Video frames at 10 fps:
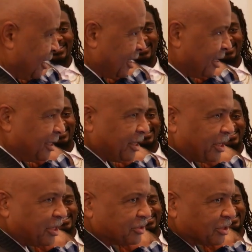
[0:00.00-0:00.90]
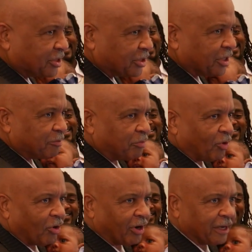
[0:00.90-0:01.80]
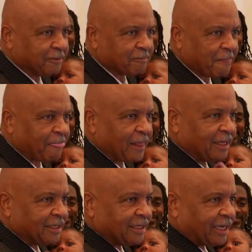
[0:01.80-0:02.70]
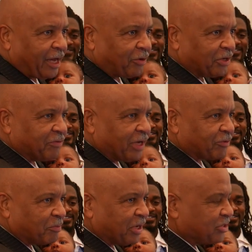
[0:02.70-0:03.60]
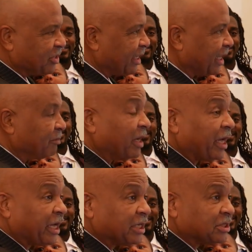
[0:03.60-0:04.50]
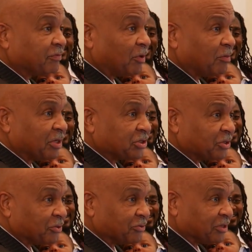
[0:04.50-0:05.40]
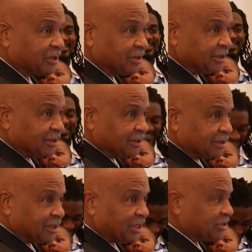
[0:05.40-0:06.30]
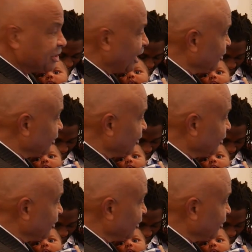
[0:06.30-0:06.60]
uh, he's a good boy. I don't even have to make sure I got my handkerchief on my shoulder. He's not